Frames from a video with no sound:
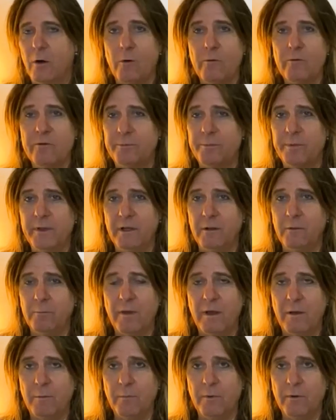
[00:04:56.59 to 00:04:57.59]
always been a
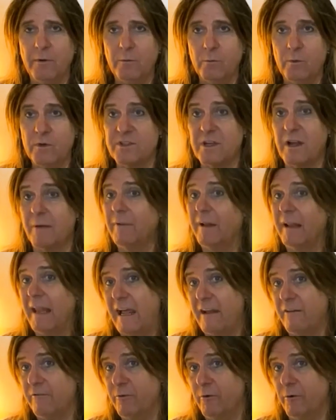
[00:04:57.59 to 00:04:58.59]
member, which I'm
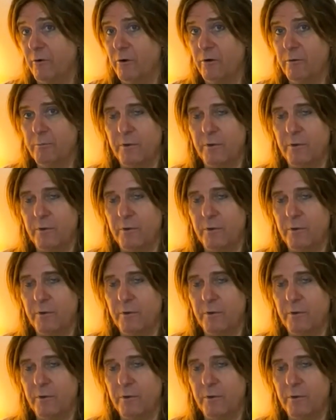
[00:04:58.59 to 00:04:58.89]
glad for,